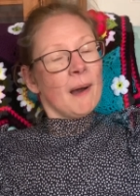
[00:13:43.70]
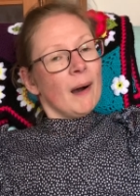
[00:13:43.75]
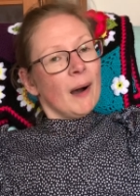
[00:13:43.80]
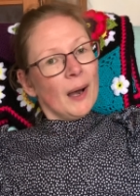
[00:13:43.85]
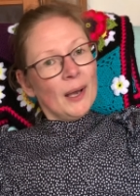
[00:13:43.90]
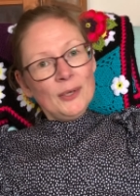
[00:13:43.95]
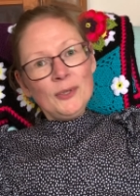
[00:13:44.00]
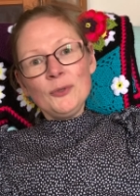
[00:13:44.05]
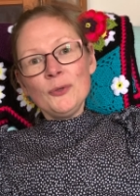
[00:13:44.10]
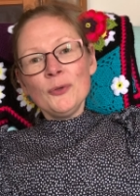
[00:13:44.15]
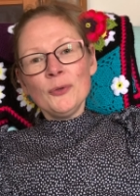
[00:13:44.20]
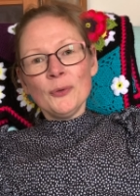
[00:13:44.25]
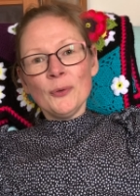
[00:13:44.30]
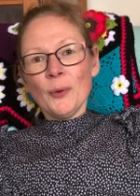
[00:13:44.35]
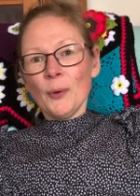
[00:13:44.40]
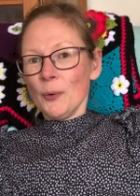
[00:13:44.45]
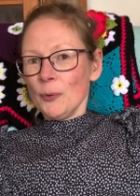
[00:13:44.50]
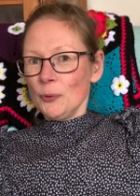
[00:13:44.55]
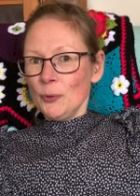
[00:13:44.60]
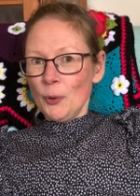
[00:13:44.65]
I do
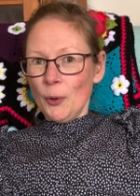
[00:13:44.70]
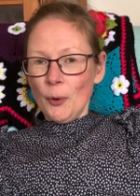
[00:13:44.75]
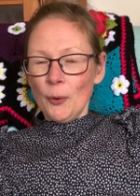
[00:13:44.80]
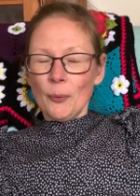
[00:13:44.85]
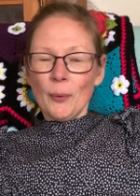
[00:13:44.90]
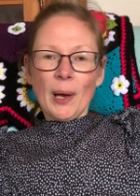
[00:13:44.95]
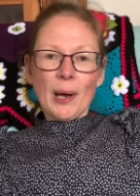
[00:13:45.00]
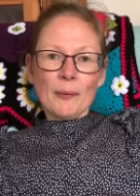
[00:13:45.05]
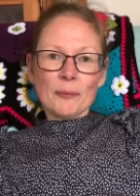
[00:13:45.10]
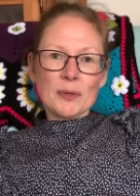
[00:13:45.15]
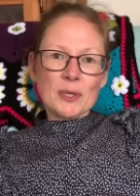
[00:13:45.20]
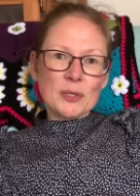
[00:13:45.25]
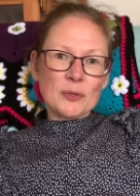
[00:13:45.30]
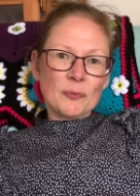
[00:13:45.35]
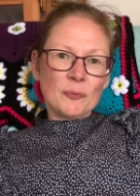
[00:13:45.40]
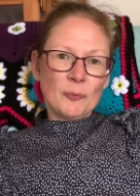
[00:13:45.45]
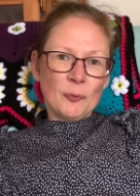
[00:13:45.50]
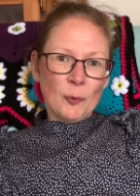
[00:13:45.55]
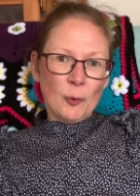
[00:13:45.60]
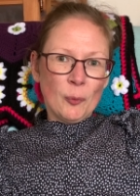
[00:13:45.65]
not know how this
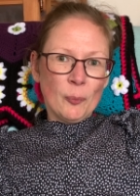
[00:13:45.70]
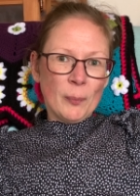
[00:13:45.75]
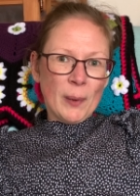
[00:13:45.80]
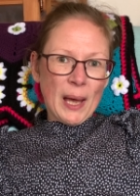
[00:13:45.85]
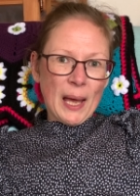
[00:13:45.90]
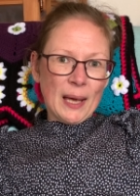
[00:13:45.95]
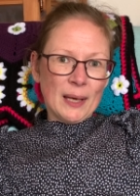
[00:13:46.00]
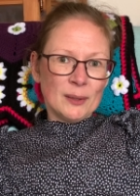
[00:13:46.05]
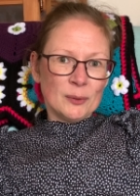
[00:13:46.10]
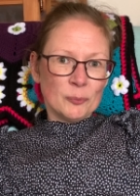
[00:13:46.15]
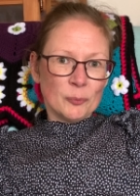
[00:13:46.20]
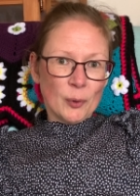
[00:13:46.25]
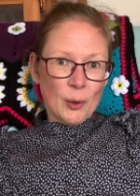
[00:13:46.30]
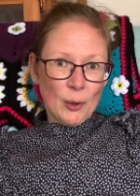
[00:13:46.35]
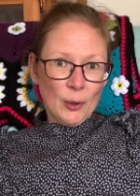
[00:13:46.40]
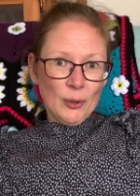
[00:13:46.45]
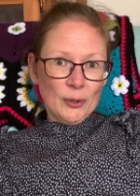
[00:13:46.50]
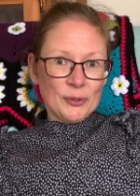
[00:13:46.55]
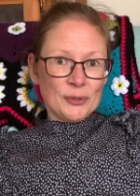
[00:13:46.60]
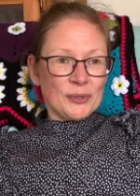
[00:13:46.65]
format
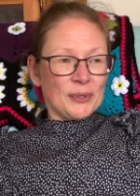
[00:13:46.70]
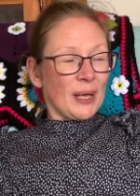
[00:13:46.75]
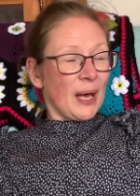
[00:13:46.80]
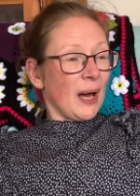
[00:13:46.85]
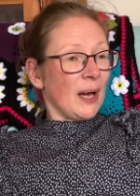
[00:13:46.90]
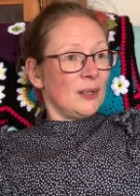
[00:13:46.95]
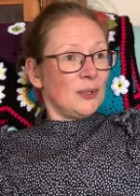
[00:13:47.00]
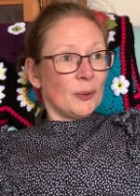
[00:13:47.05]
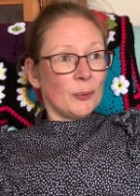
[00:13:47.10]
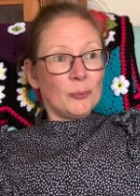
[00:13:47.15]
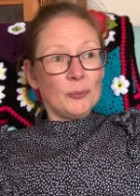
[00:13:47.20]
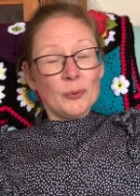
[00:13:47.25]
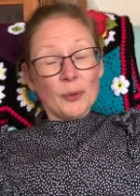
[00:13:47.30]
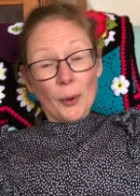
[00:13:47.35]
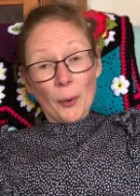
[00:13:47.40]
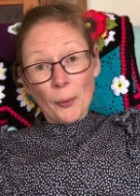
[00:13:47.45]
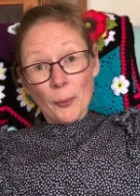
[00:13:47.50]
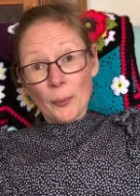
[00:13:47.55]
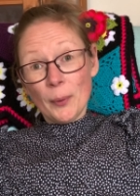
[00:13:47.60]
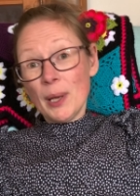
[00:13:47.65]
works. I don't
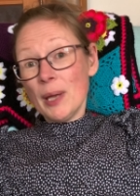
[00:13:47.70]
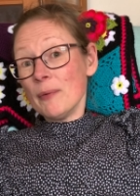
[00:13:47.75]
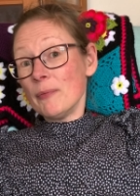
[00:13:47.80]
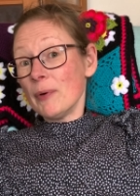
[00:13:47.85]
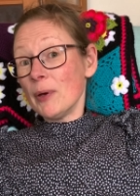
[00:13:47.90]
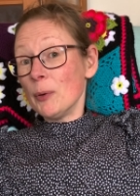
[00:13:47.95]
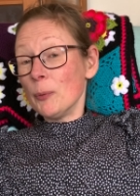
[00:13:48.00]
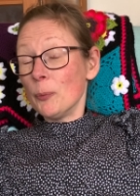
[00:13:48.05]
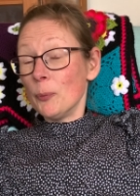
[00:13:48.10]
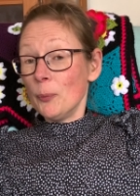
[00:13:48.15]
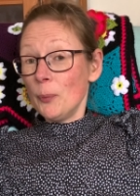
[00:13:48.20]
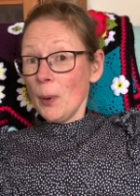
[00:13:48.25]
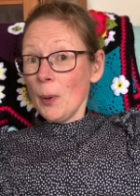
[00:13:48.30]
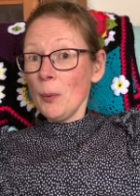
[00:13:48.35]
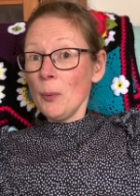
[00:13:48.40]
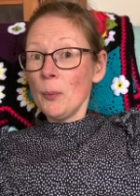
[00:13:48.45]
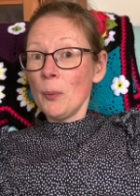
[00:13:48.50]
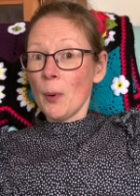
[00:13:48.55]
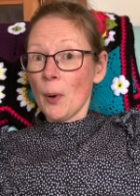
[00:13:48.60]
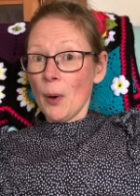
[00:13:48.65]
know if it will
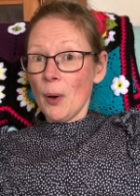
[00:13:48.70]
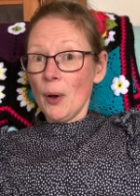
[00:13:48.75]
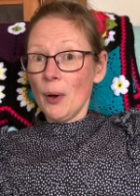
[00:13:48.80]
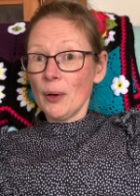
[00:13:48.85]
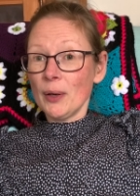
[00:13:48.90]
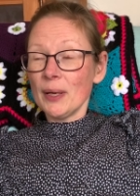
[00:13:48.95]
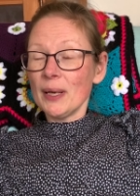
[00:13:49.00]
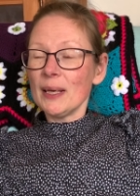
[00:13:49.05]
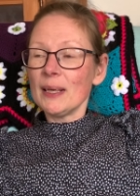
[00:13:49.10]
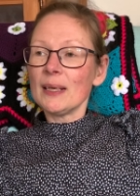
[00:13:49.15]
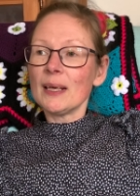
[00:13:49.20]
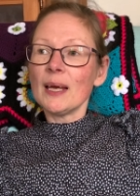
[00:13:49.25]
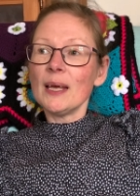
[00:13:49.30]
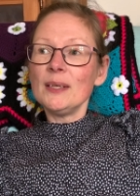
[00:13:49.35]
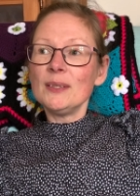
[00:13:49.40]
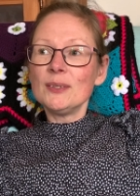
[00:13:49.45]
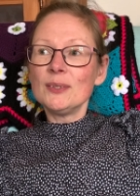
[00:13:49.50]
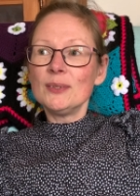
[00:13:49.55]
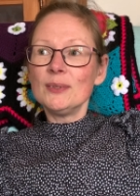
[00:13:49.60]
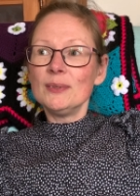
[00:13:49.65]
work, and I
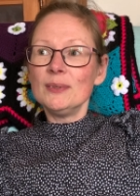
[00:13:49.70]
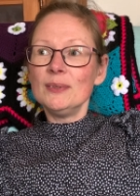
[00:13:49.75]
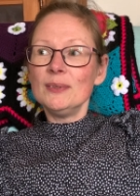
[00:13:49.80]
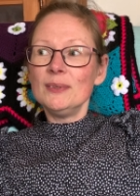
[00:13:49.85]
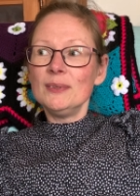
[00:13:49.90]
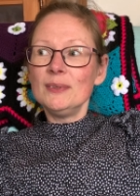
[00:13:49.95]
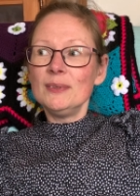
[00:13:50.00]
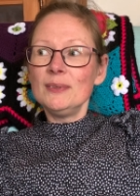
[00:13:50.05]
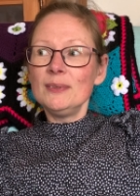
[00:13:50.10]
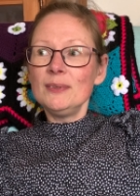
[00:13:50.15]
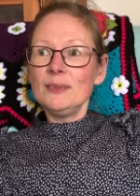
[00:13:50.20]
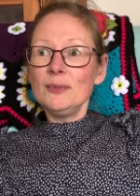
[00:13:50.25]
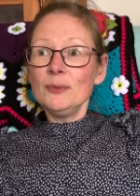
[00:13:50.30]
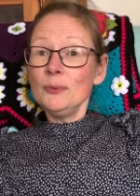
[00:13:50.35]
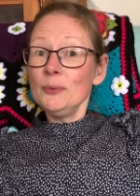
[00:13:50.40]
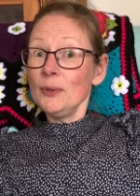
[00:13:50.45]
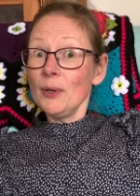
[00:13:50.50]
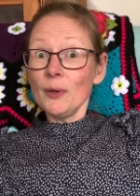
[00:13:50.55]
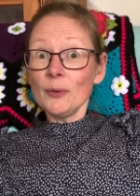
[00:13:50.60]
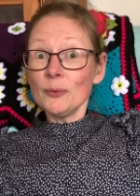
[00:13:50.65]
do
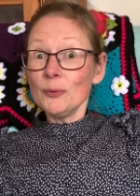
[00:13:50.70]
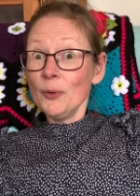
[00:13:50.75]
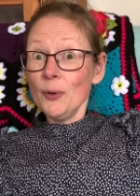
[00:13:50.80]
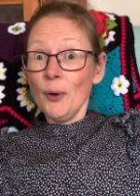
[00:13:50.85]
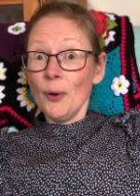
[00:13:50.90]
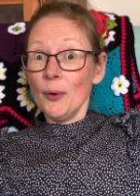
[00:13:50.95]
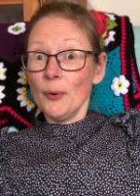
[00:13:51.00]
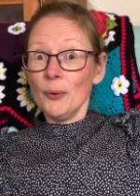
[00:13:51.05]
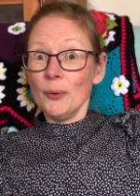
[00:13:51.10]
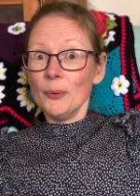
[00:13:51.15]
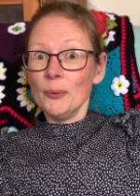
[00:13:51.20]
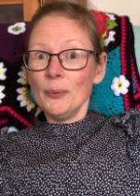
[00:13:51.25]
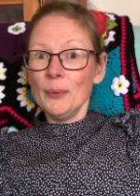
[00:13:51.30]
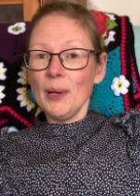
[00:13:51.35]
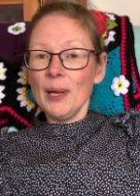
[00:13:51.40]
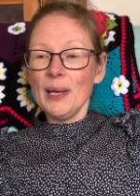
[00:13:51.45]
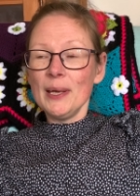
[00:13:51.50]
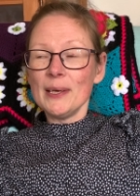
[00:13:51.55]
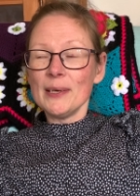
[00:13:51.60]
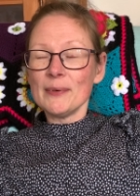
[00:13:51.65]
not know
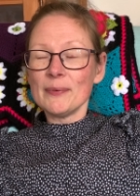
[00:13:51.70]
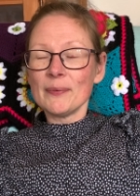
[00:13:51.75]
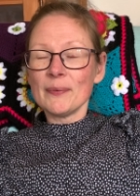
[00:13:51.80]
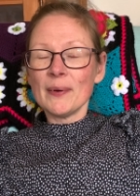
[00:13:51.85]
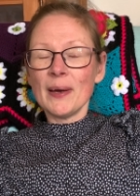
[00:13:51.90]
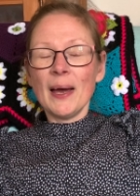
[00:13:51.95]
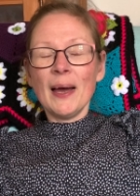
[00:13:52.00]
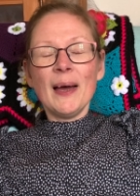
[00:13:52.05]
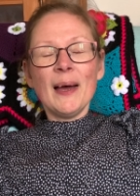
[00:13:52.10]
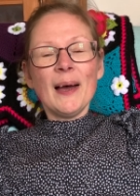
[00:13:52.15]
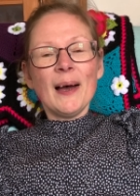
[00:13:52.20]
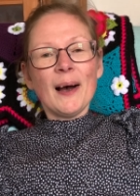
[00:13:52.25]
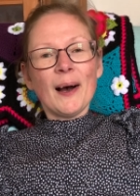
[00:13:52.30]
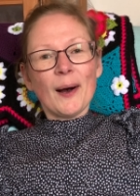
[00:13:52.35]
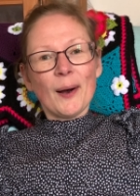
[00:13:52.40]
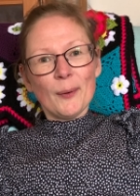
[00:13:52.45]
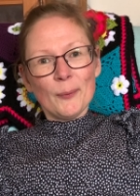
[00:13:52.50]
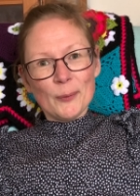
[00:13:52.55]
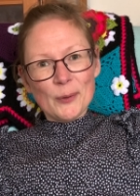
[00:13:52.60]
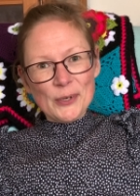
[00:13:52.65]
if
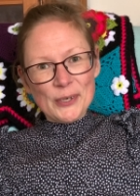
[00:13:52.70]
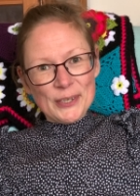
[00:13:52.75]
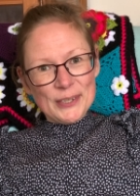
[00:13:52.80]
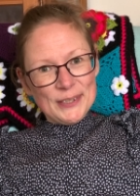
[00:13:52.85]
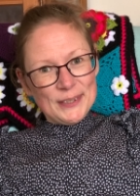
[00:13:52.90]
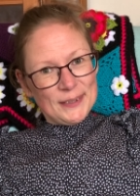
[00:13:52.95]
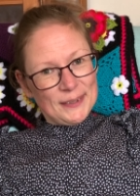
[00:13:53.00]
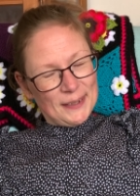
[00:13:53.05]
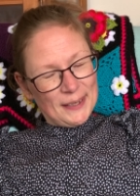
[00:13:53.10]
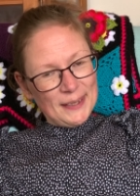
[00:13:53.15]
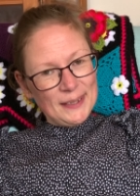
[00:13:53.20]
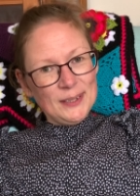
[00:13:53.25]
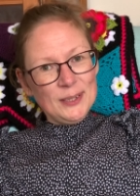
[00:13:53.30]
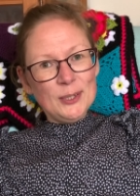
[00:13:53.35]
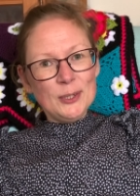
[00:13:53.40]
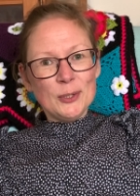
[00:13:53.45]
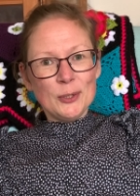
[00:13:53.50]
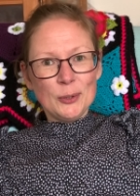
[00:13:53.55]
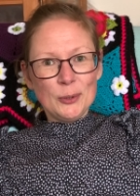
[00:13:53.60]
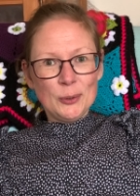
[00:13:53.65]
I will
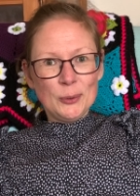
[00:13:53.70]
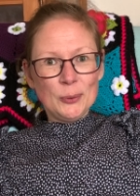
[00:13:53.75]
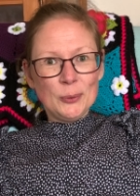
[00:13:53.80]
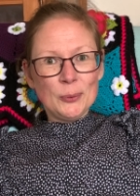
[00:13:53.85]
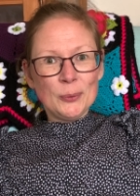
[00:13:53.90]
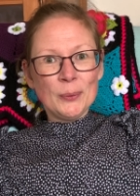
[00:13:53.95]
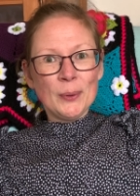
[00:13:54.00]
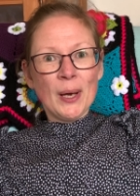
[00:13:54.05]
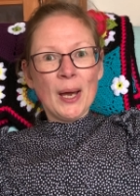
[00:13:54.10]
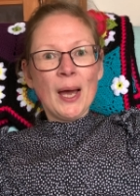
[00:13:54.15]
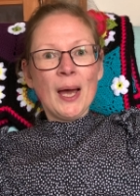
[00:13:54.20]
continue